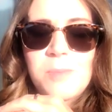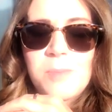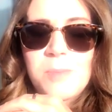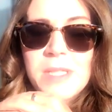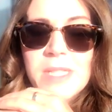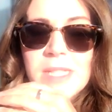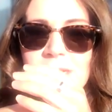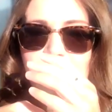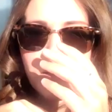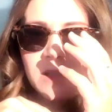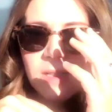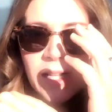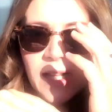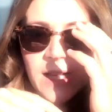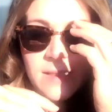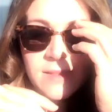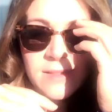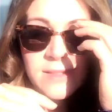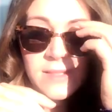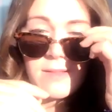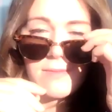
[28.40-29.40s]
pineal
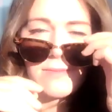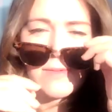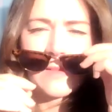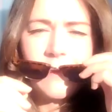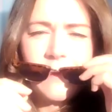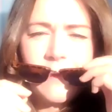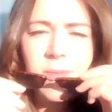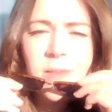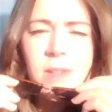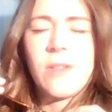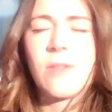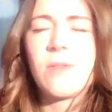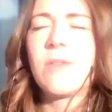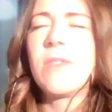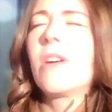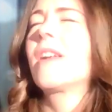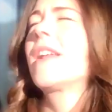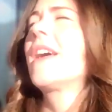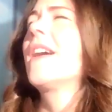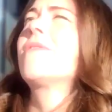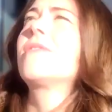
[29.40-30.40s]
gland, even,
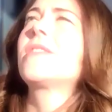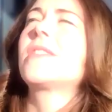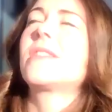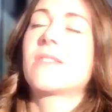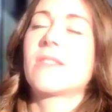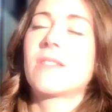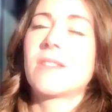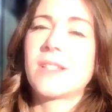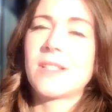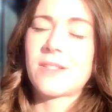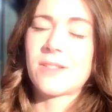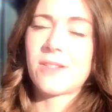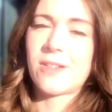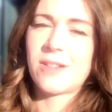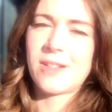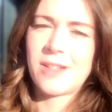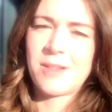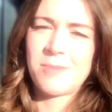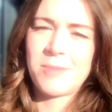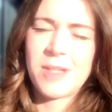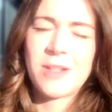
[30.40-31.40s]
not having sunnies
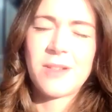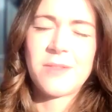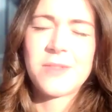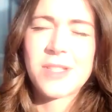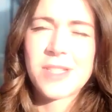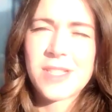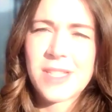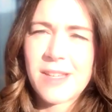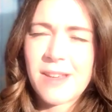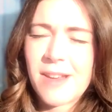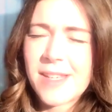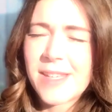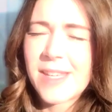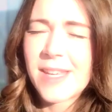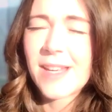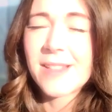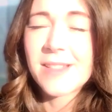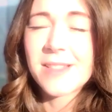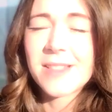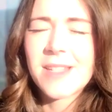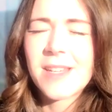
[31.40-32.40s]
on. I mean, obviously, I
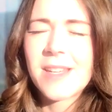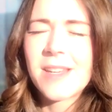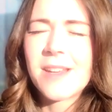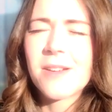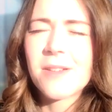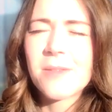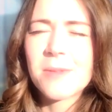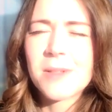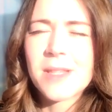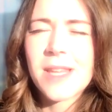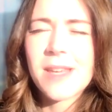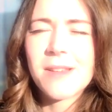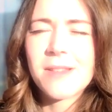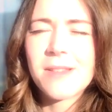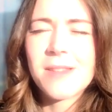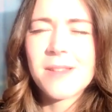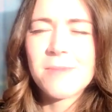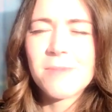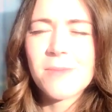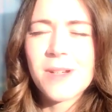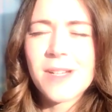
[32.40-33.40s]
can't see here without
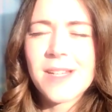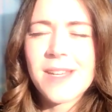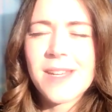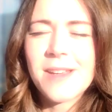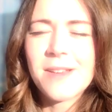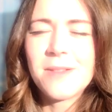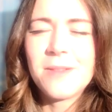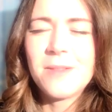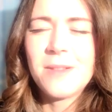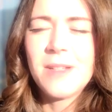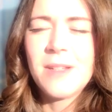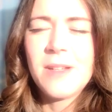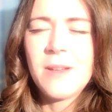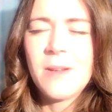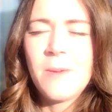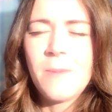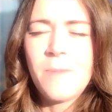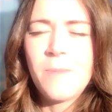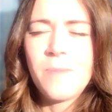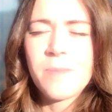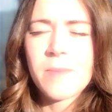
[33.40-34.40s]
them right now,
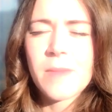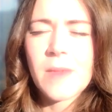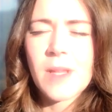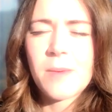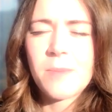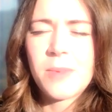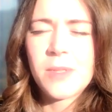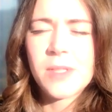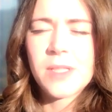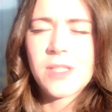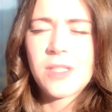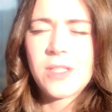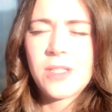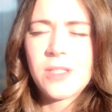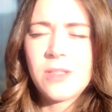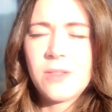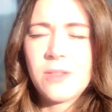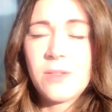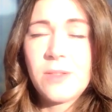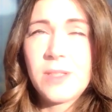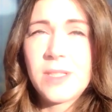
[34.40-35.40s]
but
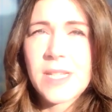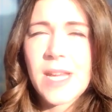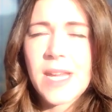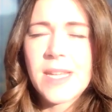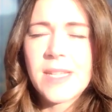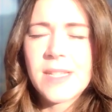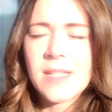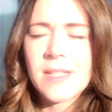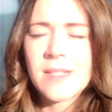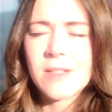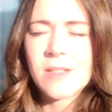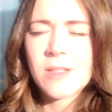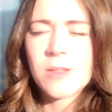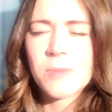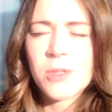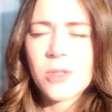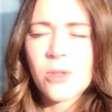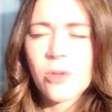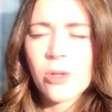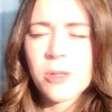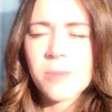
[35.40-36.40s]
to take in and
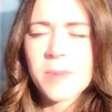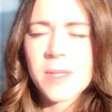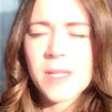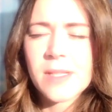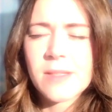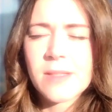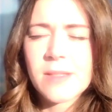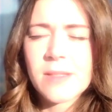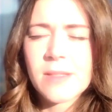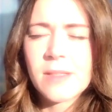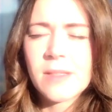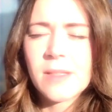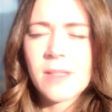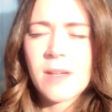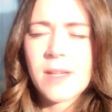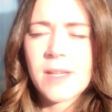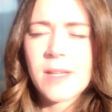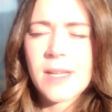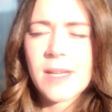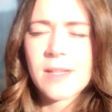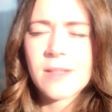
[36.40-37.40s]
absorb that
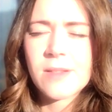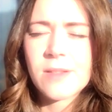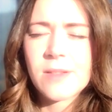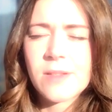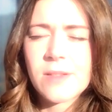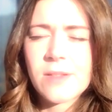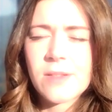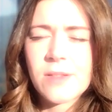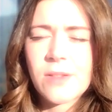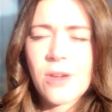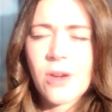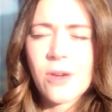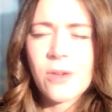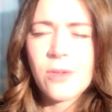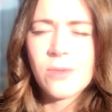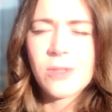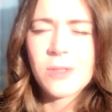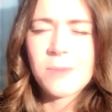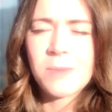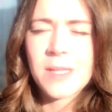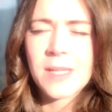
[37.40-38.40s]
sunlight as
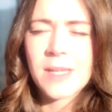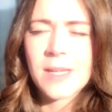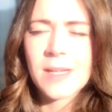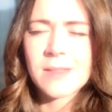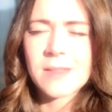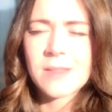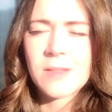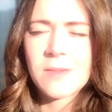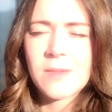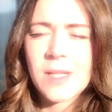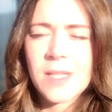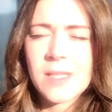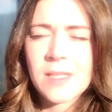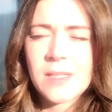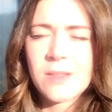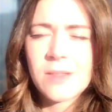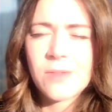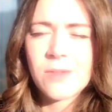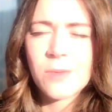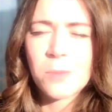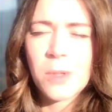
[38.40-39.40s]
codes being activated
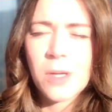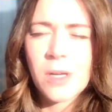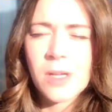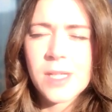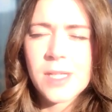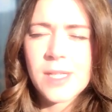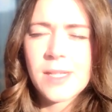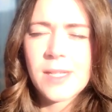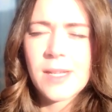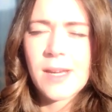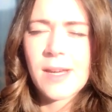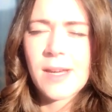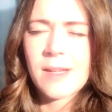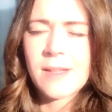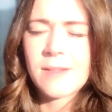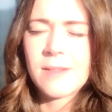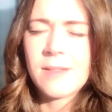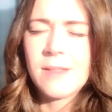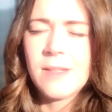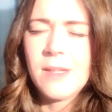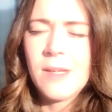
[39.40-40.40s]
in your body
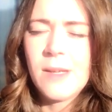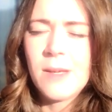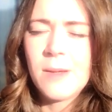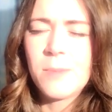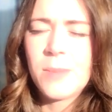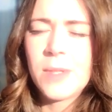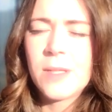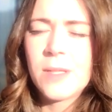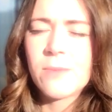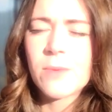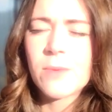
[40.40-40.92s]
and being